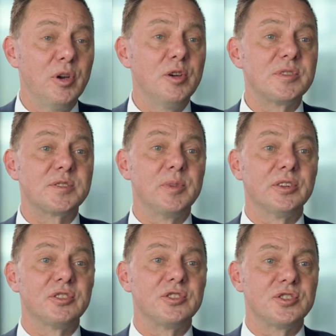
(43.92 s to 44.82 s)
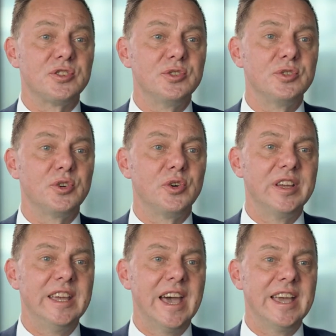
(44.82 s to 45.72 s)
purpose-built to
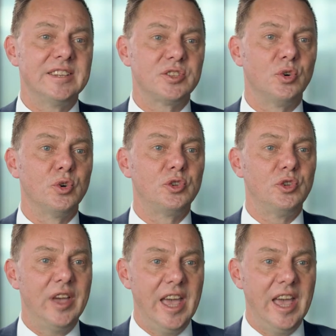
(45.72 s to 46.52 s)
create or to